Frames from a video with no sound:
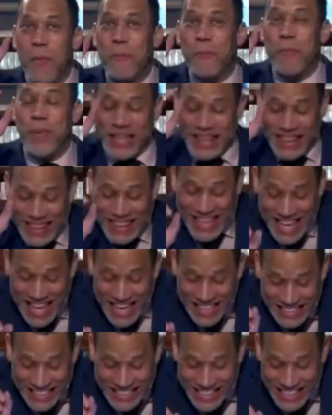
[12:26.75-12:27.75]
But
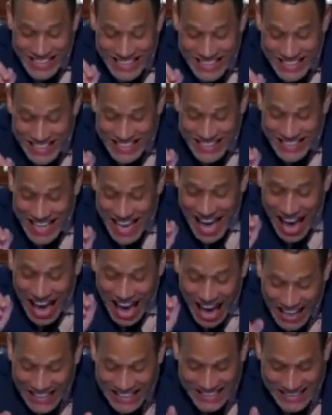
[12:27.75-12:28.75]
then Jesus
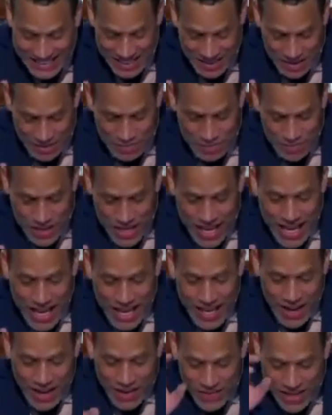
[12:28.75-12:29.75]
asked them,
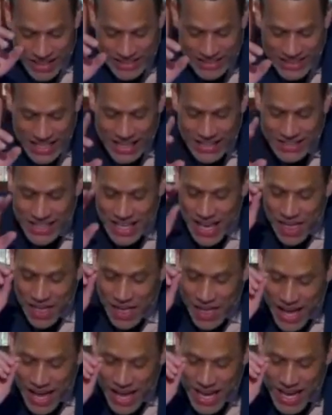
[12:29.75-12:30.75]
he says,
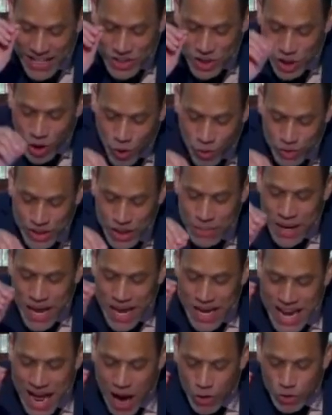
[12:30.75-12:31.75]
he told them,
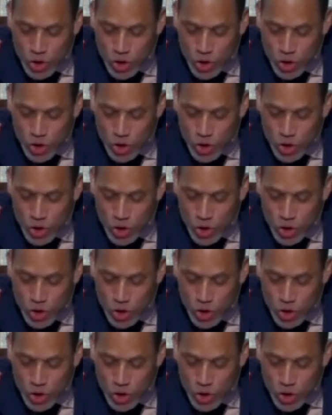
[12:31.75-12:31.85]
now